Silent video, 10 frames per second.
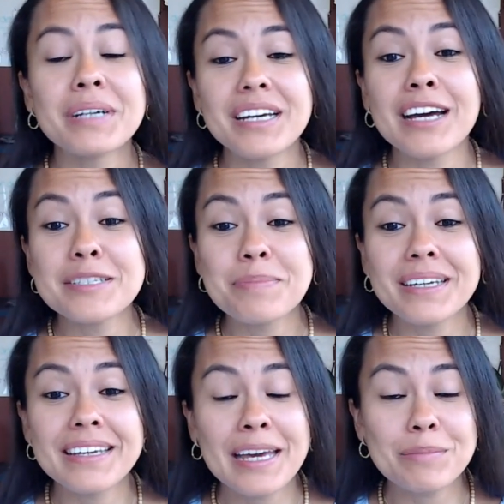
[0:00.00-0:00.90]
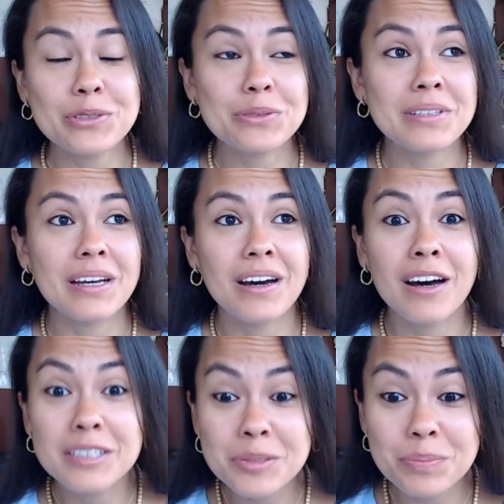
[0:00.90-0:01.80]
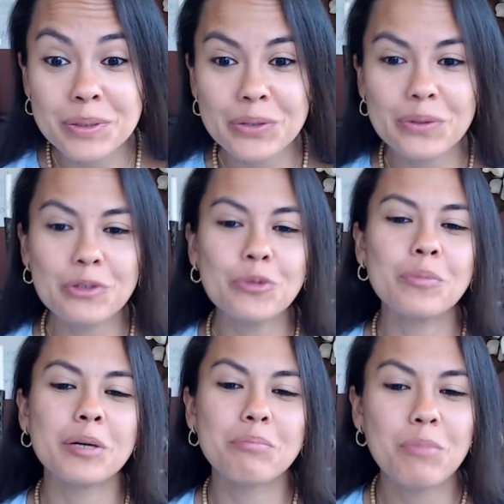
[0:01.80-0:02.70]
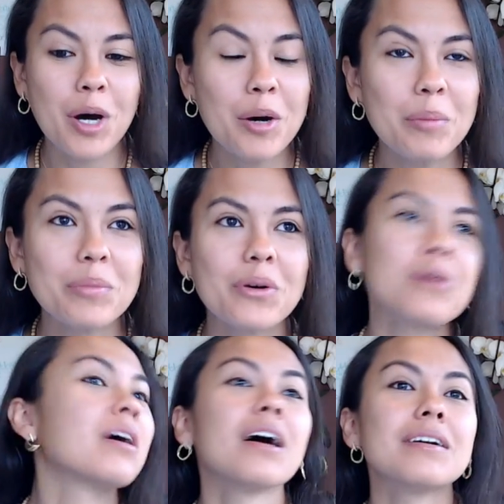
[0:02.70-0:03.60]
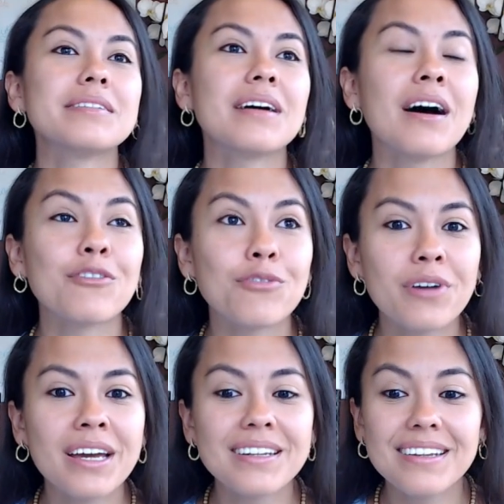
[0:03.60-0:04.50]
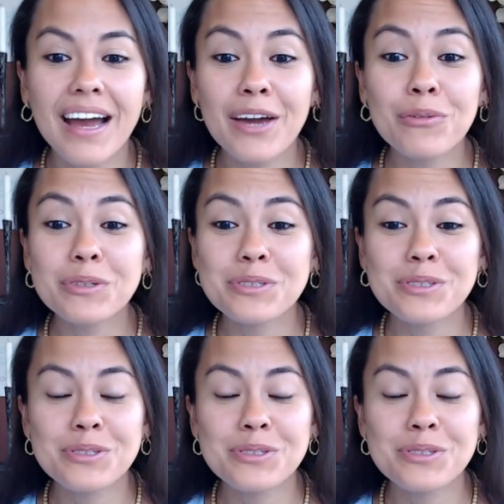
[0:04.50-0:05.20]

husband came to the hospital, or my mom or a friend, I was